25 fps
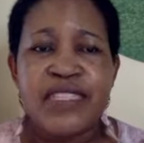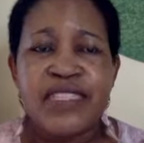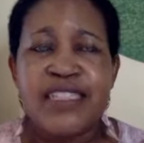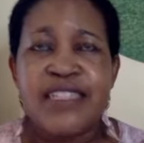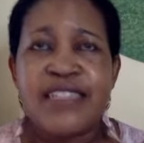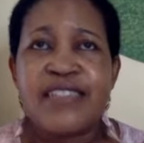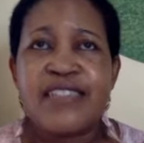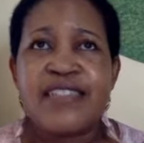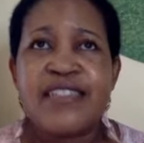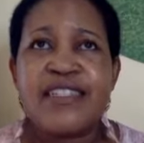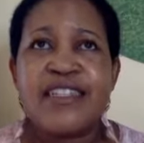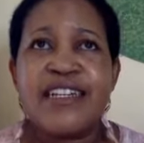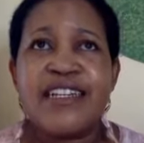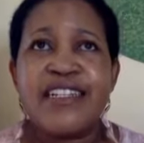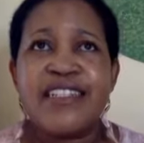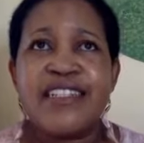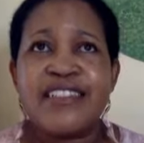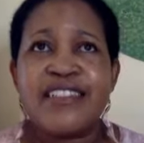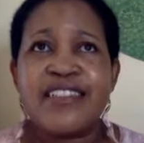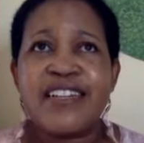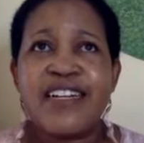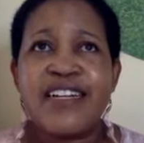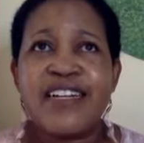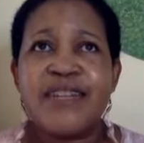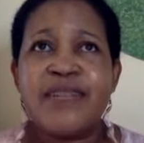it's at
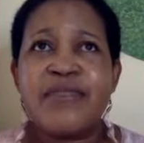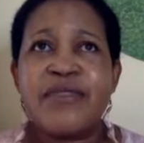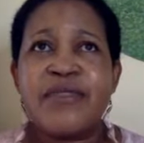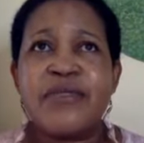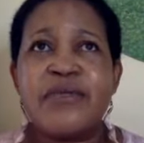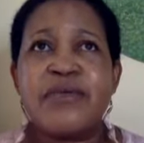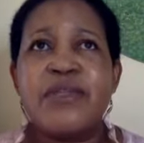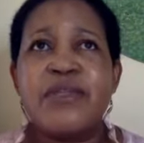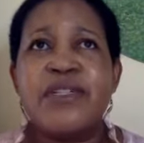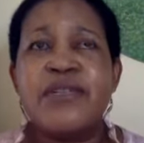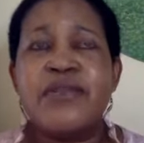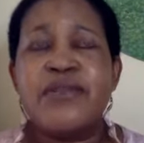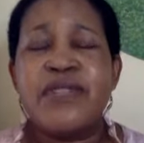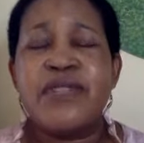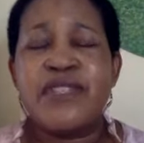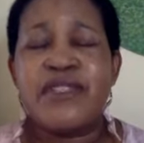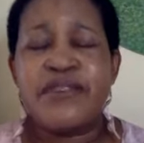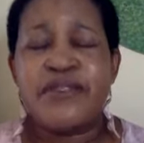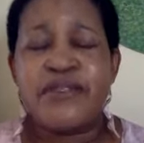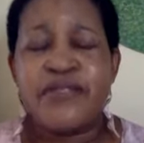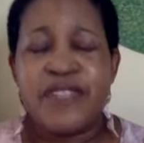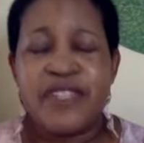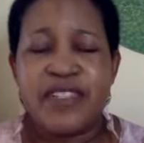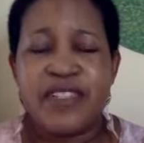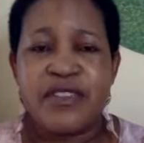times when we are
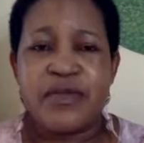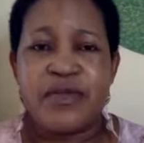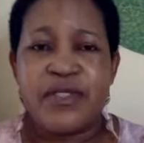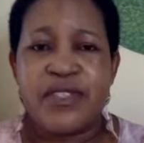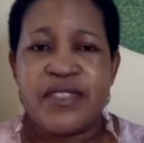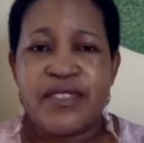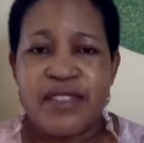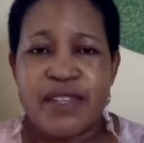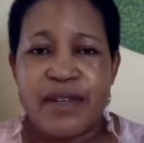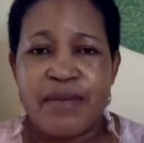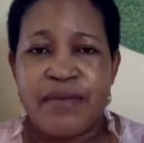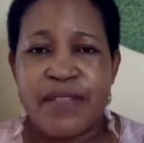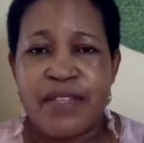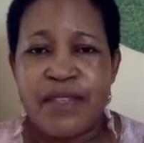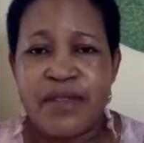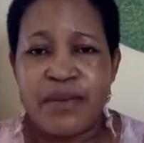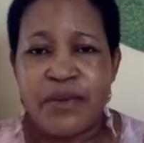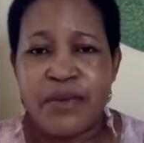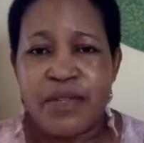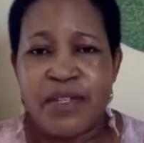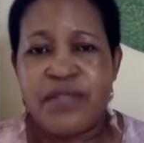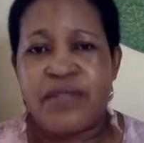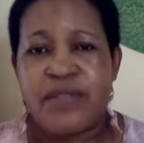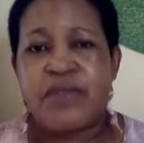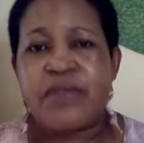faced with
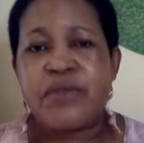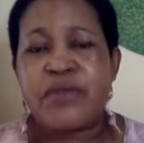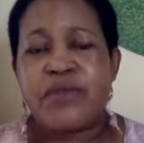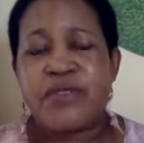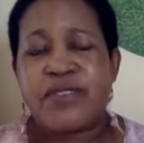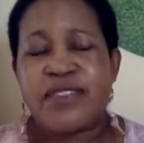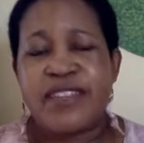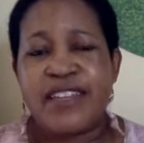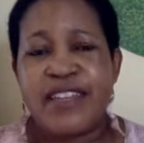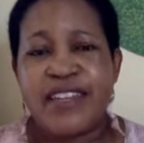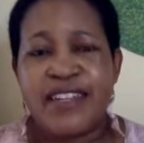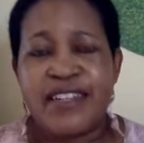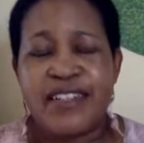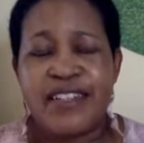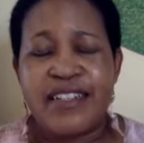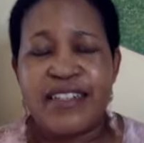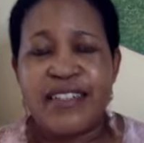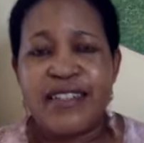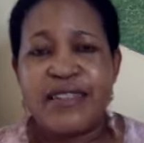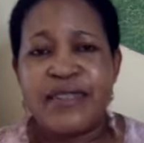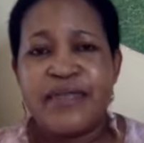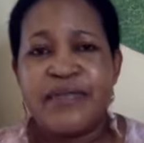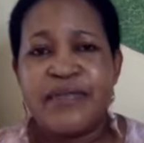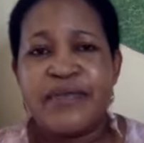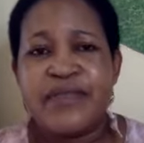something, we are so scared
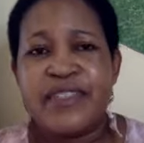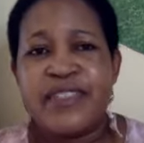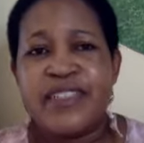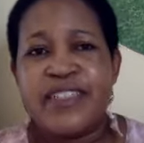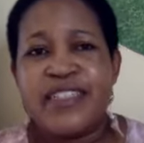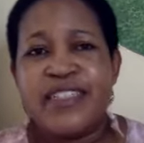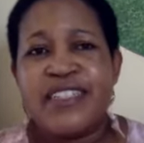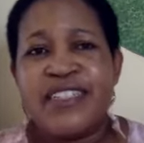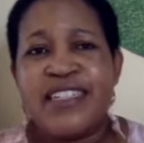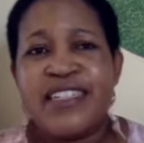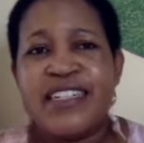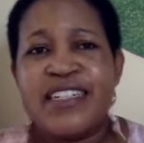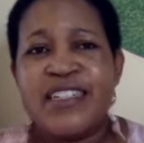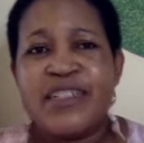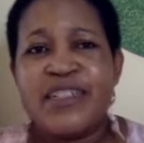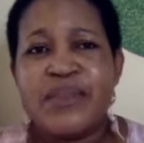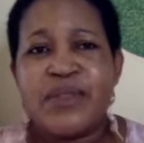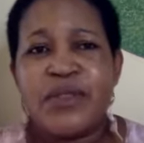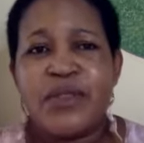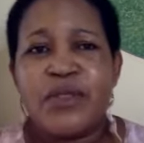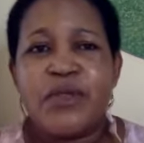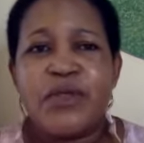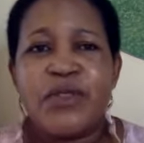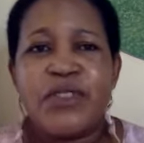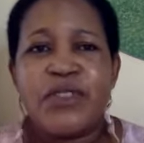and we
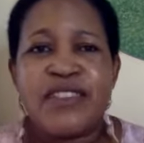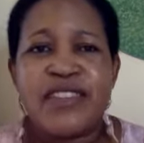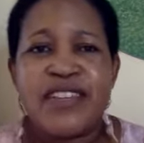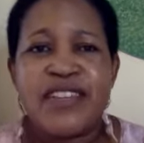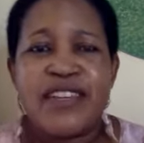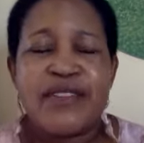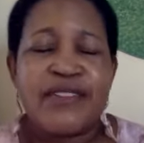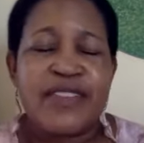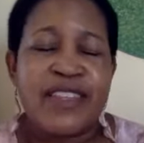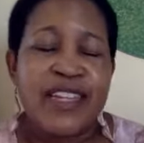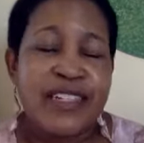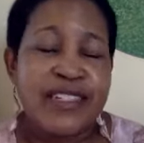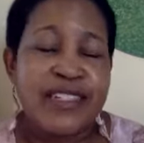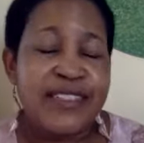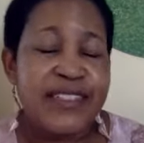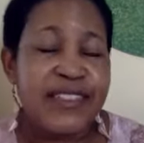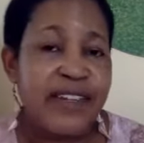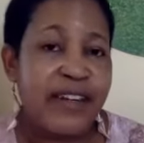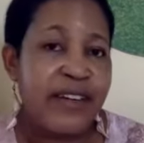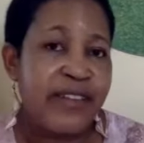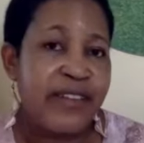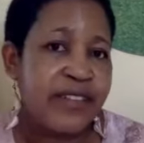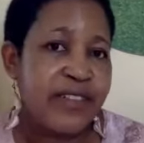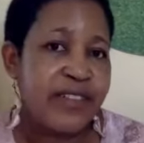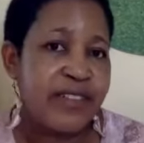always have that
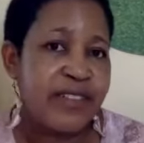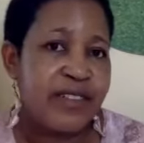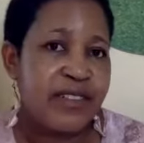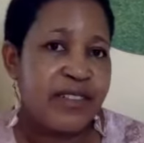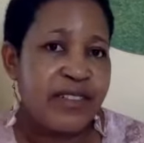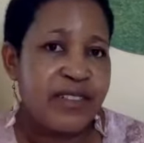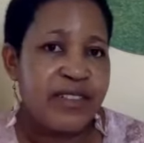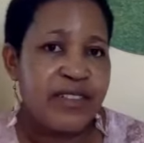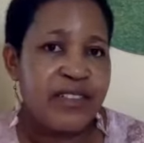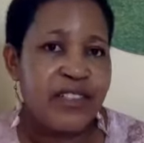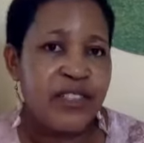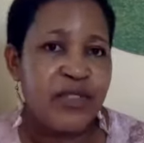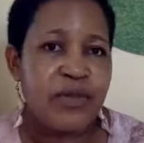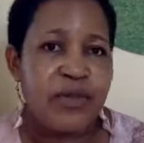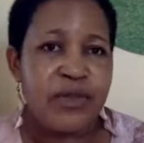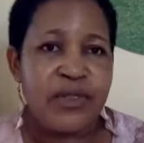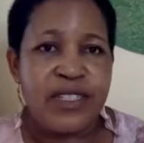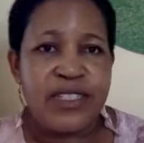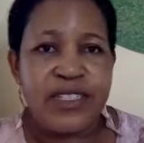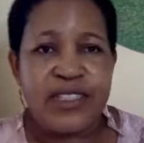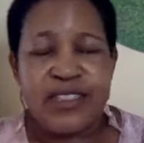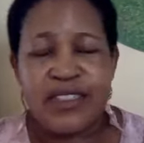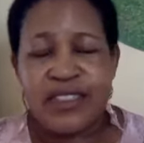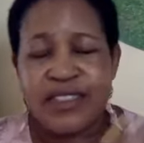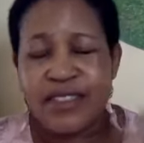doubt
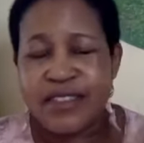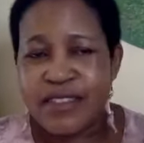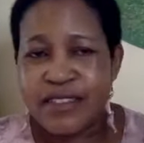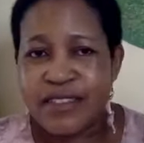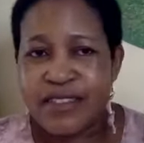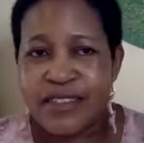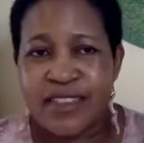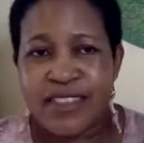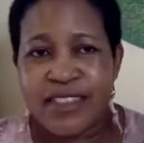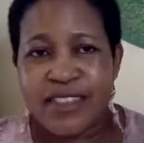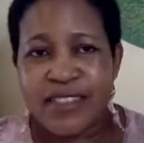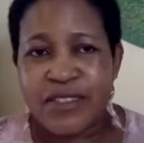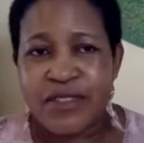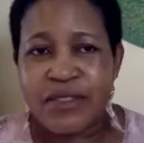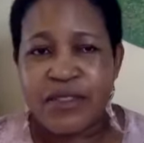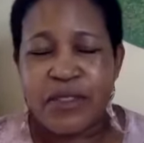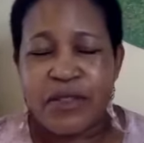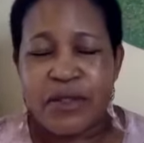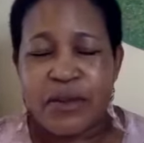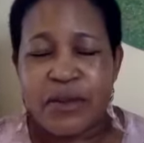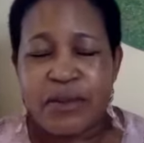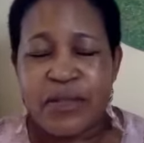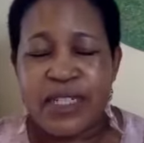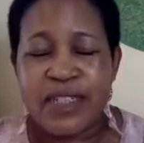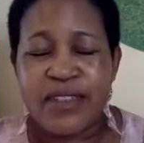talking. It's
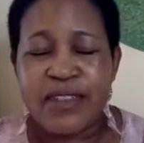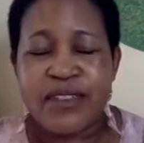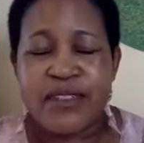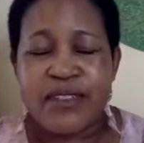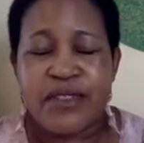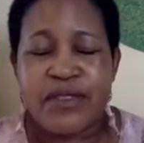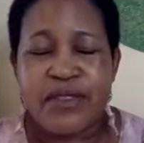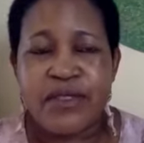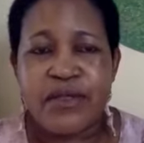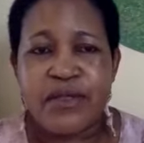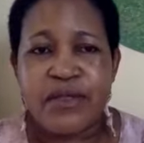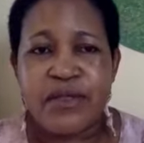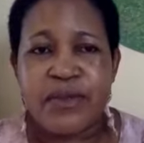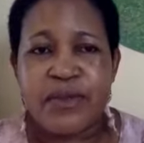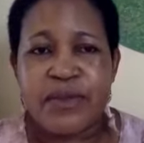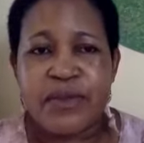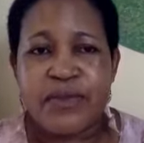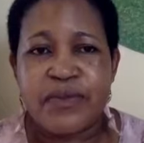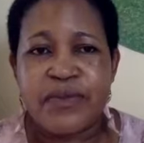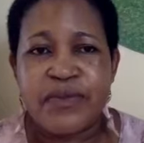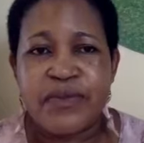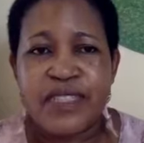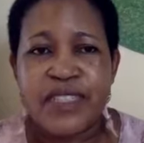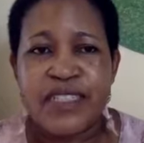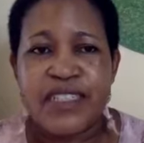normal. So
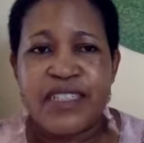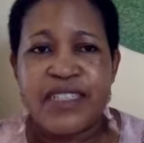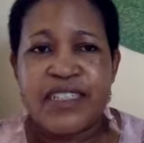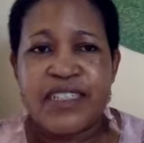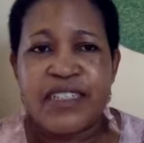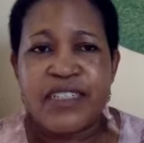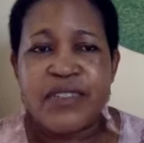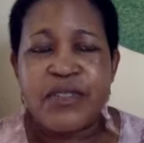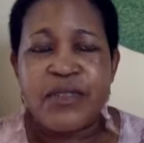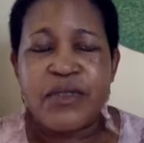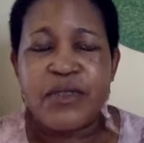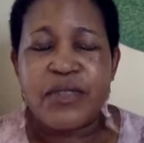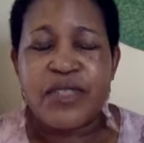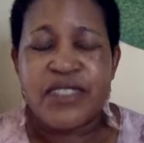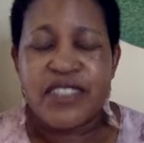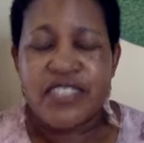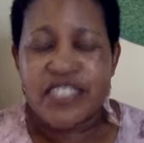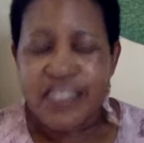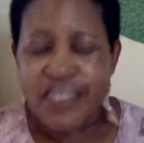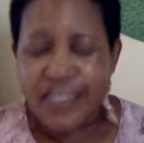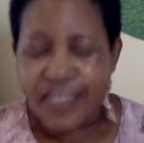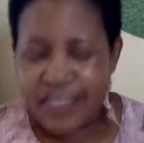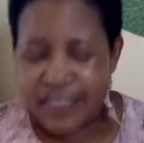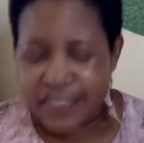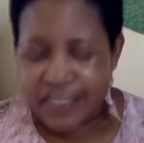always
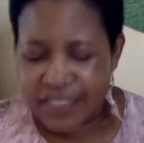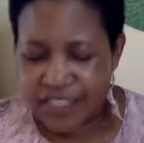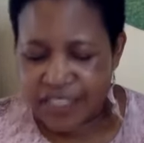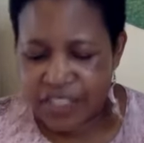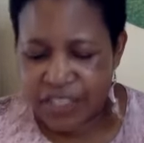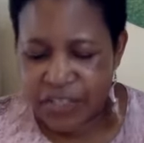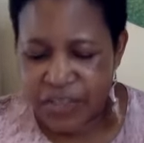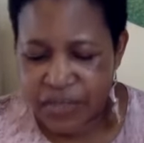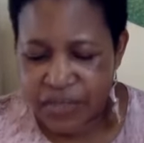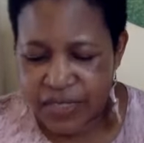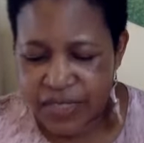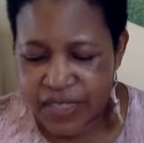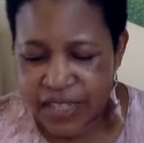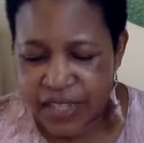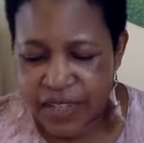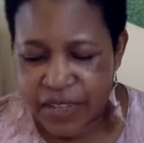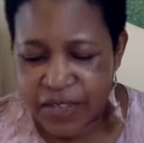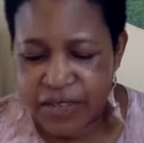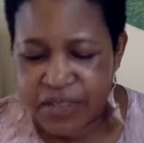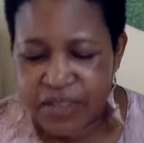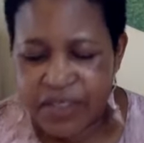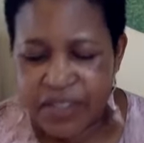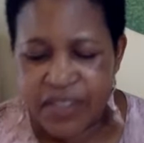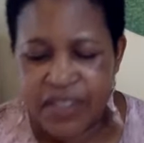challenge your doubt.